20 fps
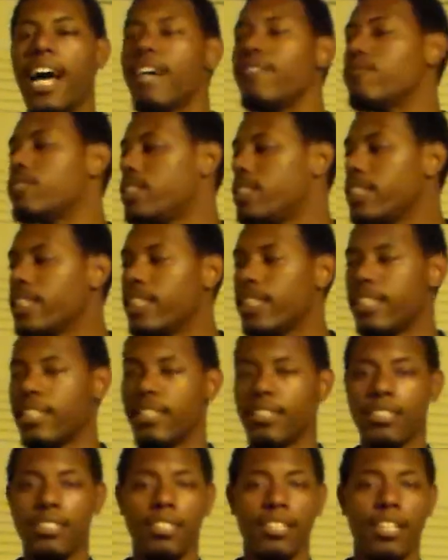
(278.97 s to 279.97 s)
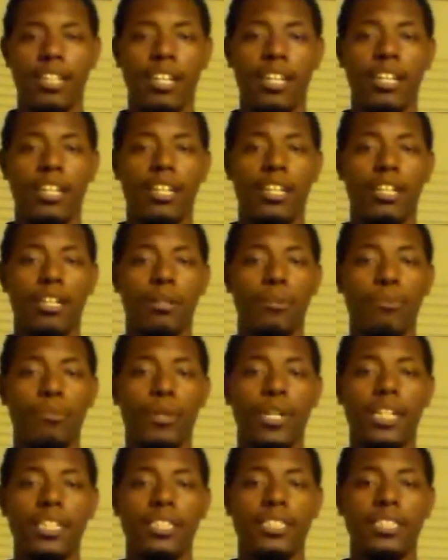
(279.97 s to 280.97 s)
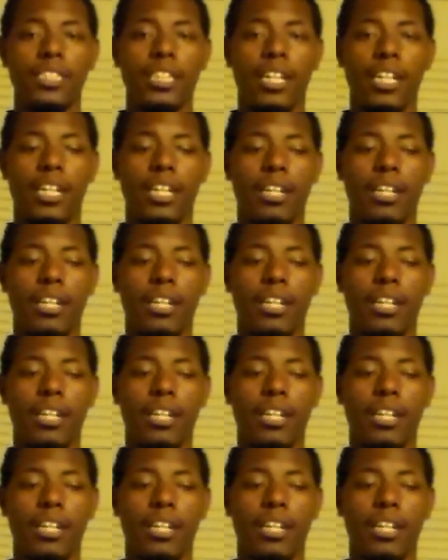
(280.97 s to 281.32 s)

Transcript: I've seen this, but